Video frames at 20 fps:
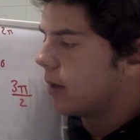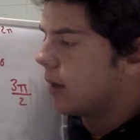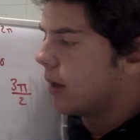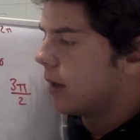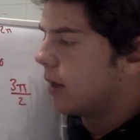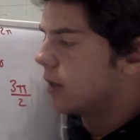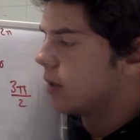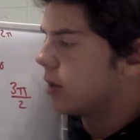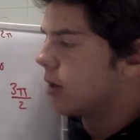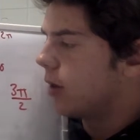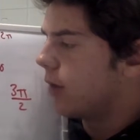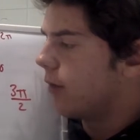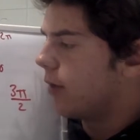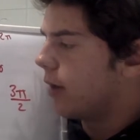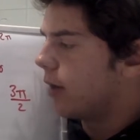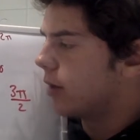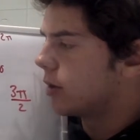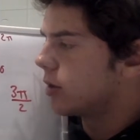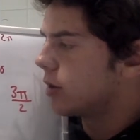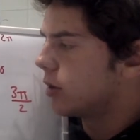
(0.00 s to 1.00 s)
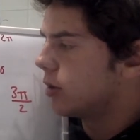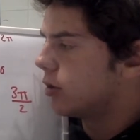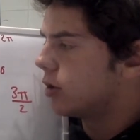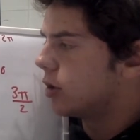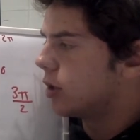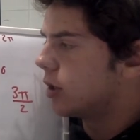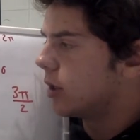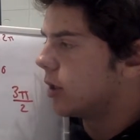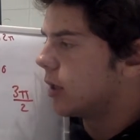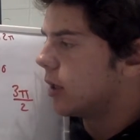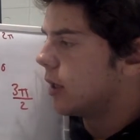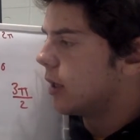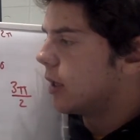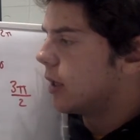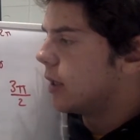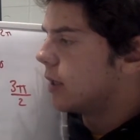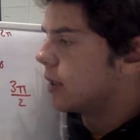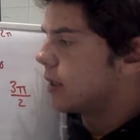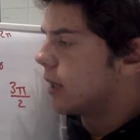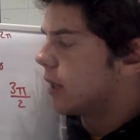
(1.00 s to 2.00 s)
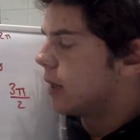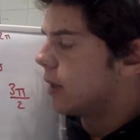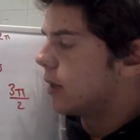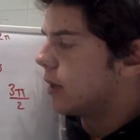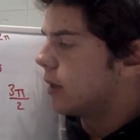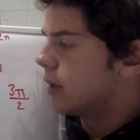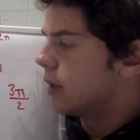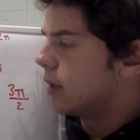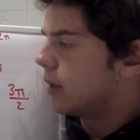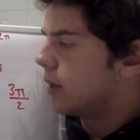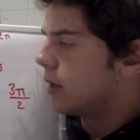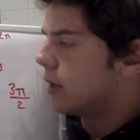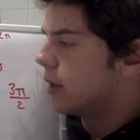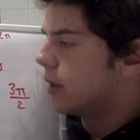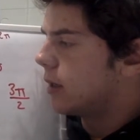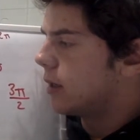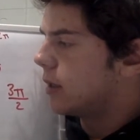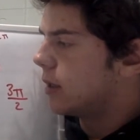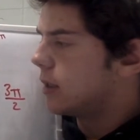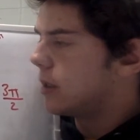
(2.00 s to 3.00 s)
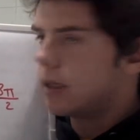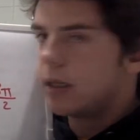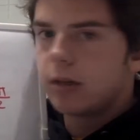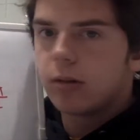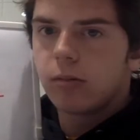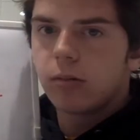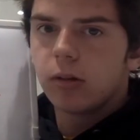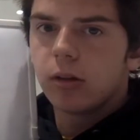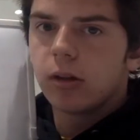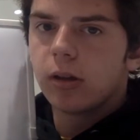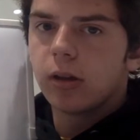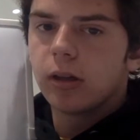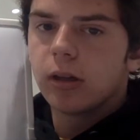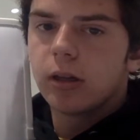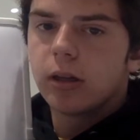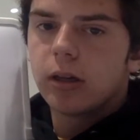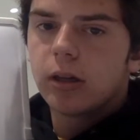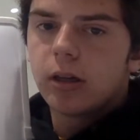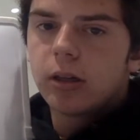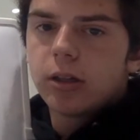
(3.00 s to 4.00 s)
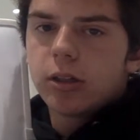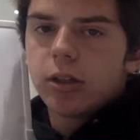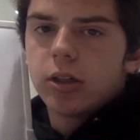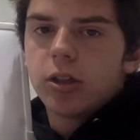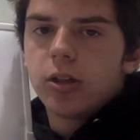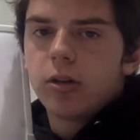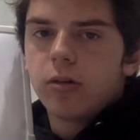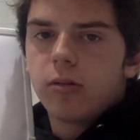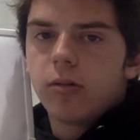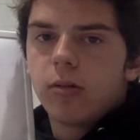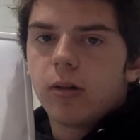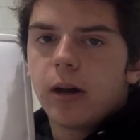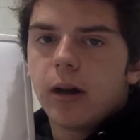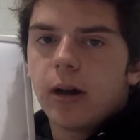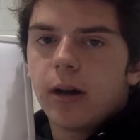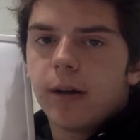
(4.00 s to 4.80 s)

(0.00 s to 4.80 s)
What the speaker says: And so our final solution is that it is equal to,